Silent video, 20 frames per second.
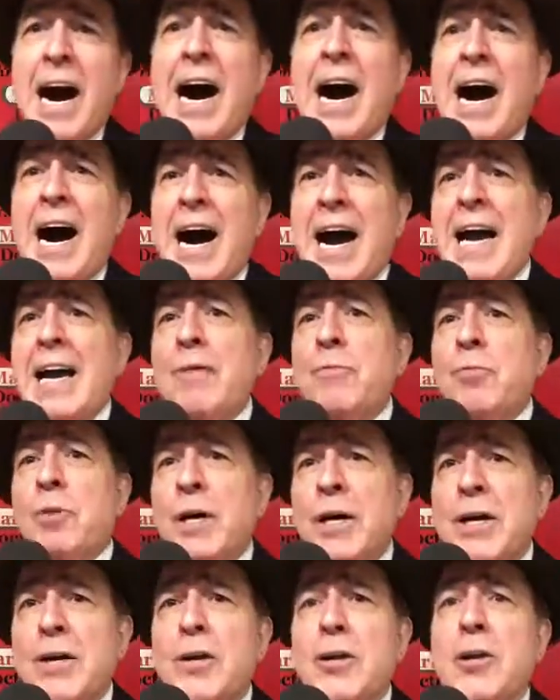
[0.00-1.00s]
I
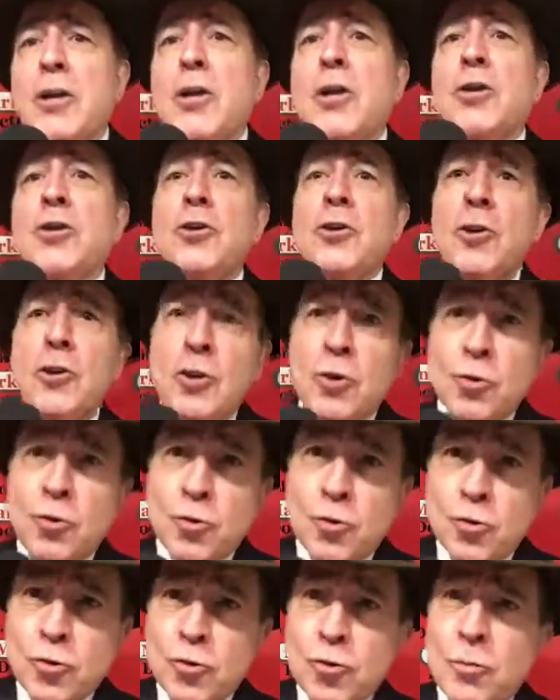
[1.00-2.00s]
will
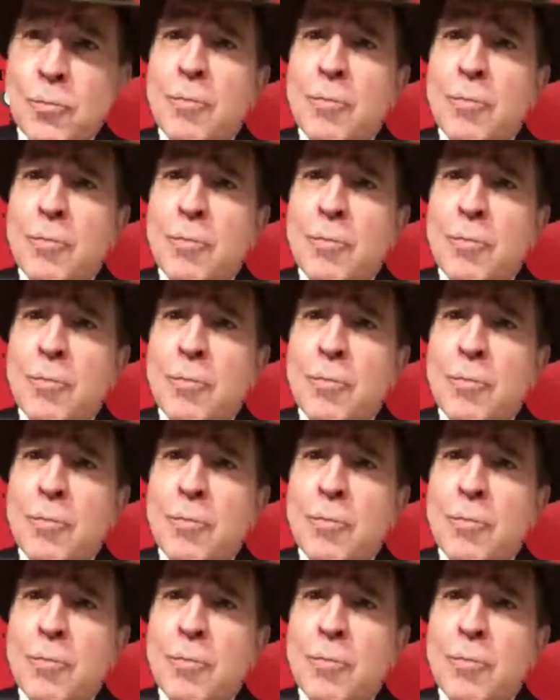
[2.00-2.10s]
use